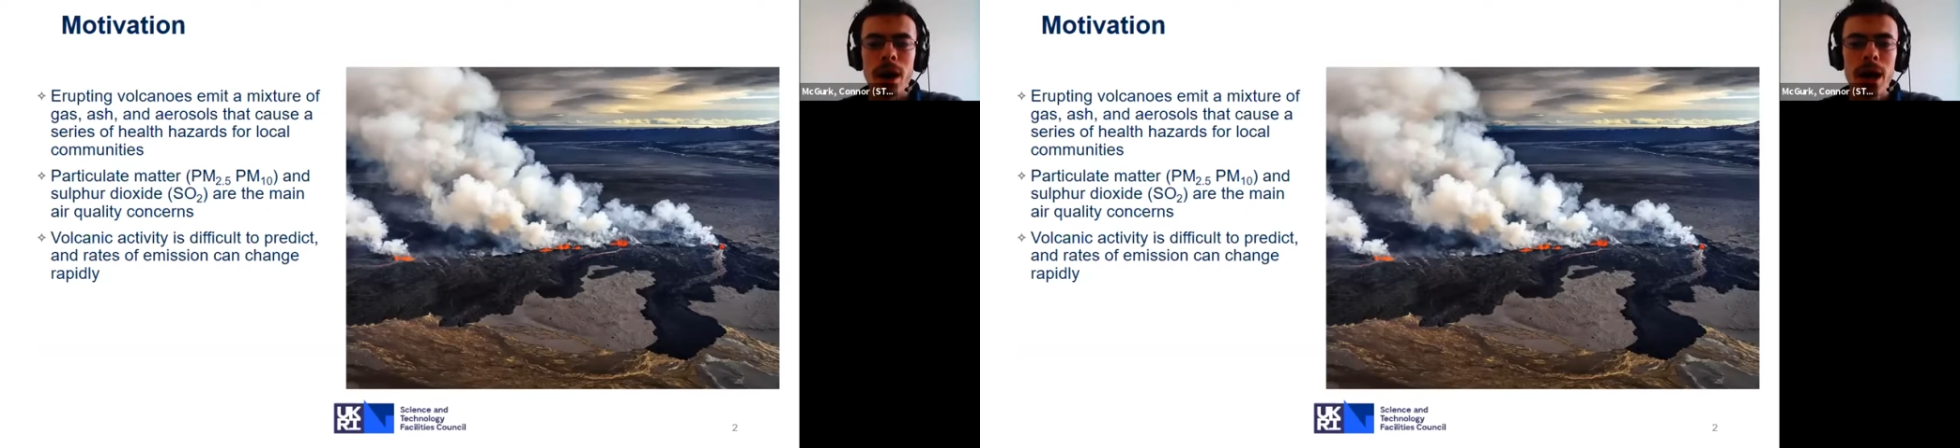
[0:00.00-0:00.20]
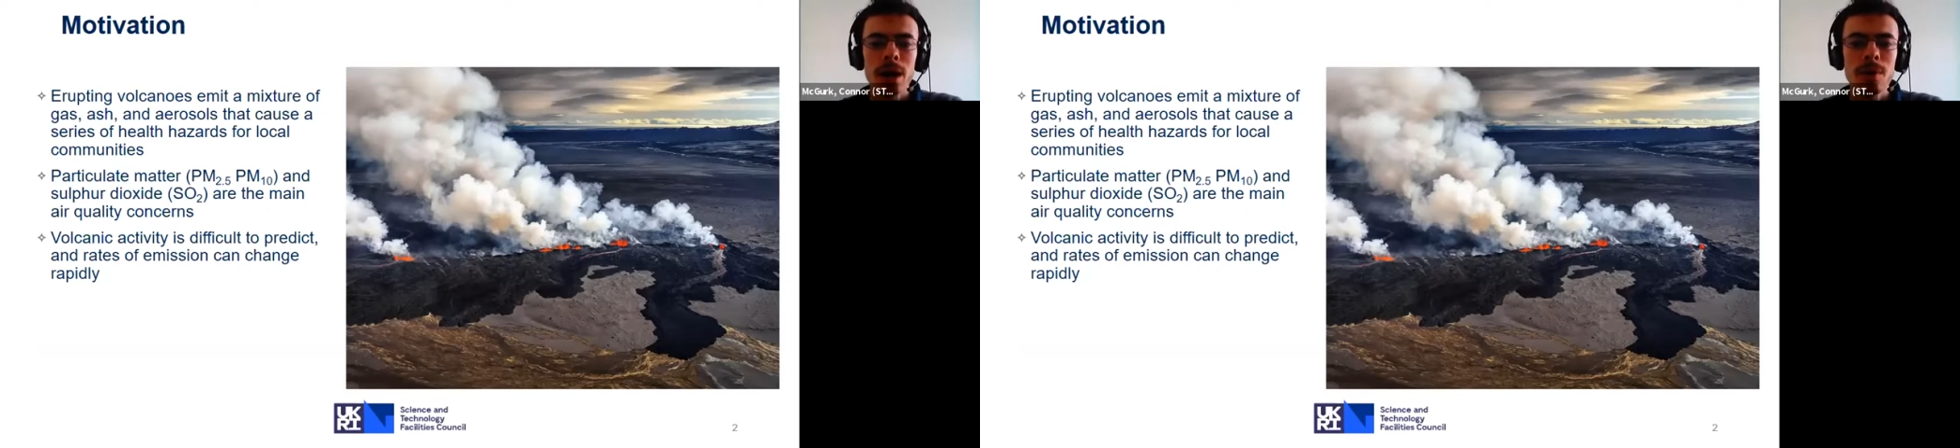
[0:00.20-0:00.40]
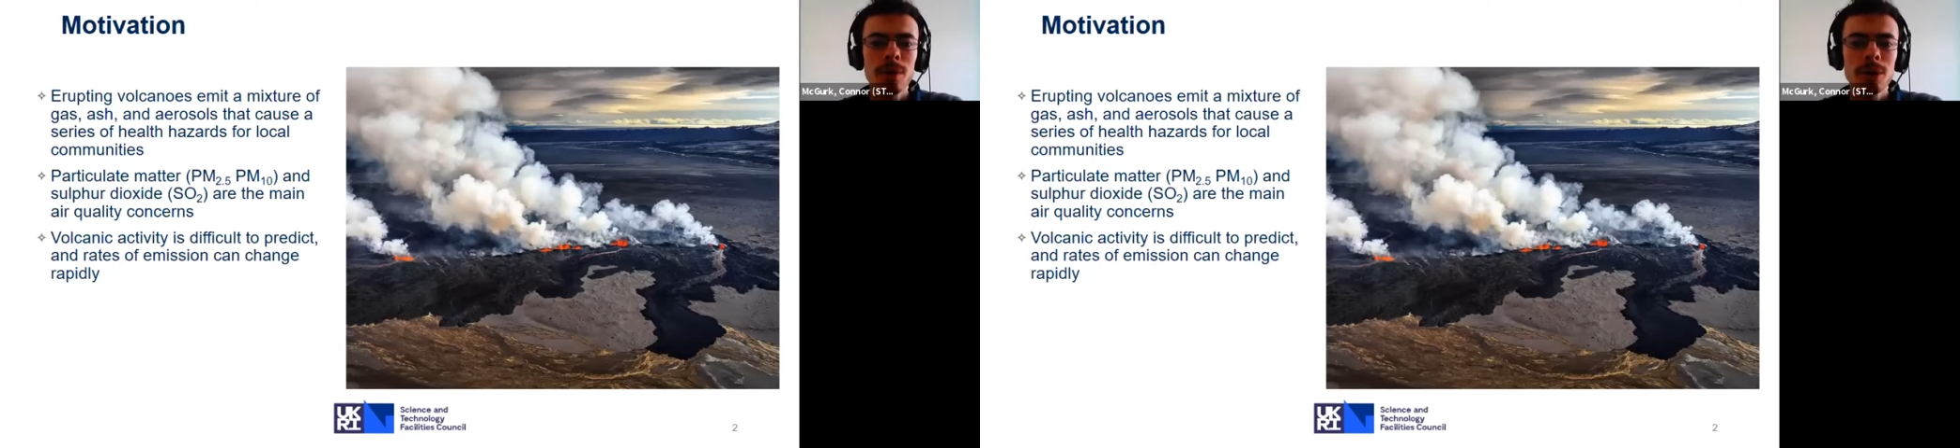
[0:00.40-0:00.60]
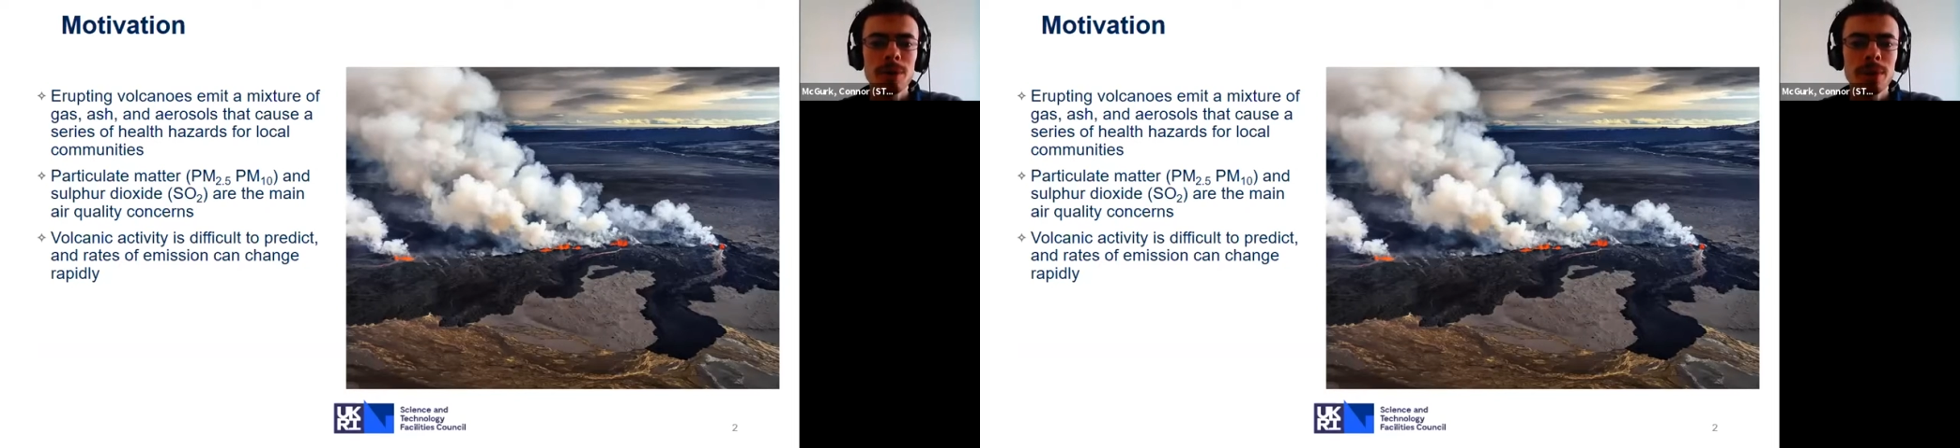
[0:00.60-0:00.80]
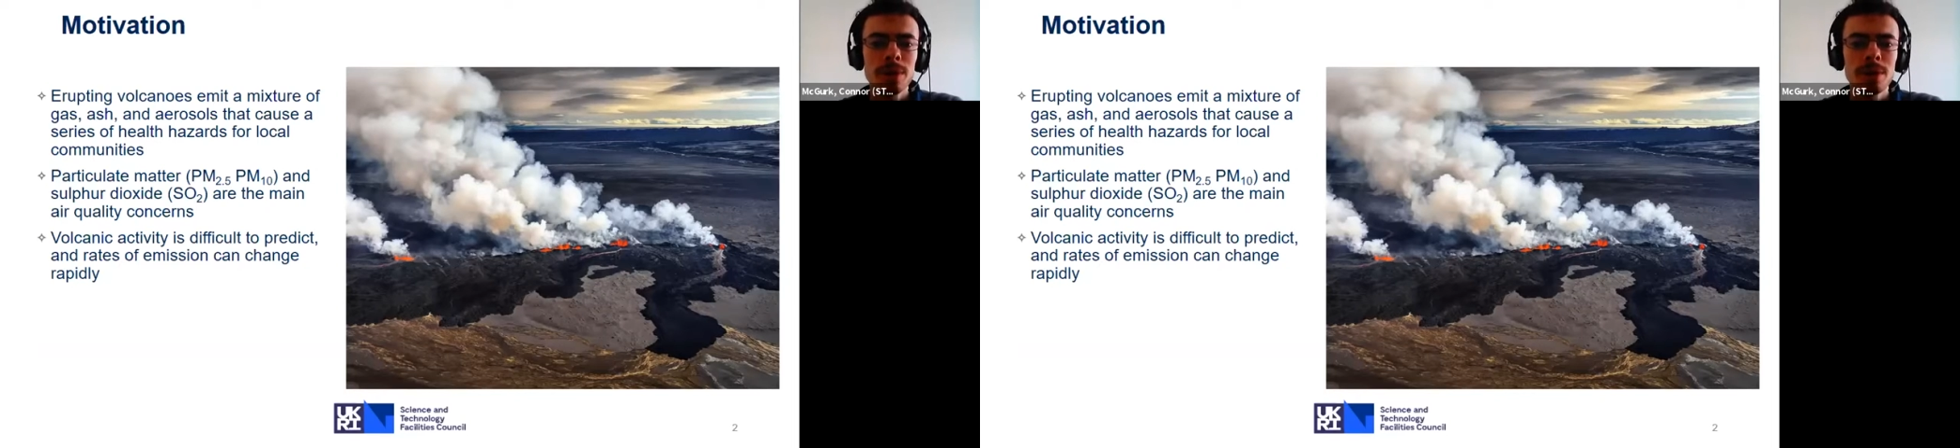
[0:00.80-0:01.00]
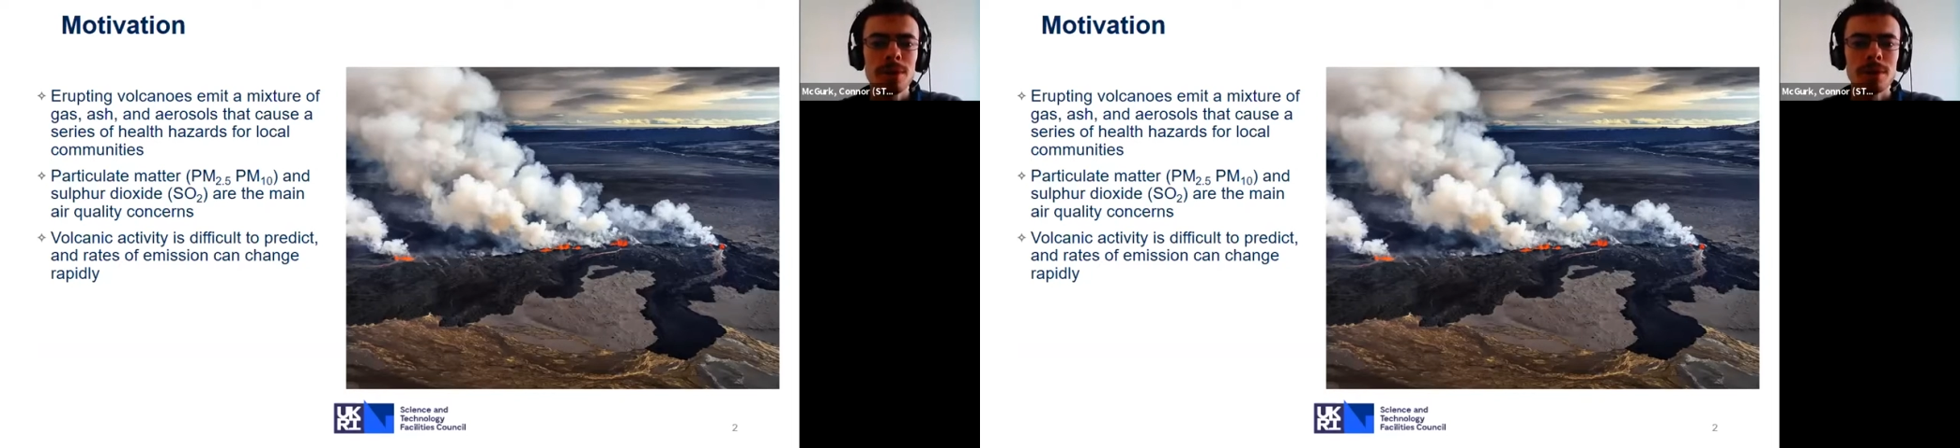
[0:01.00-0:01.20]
air quality pollutants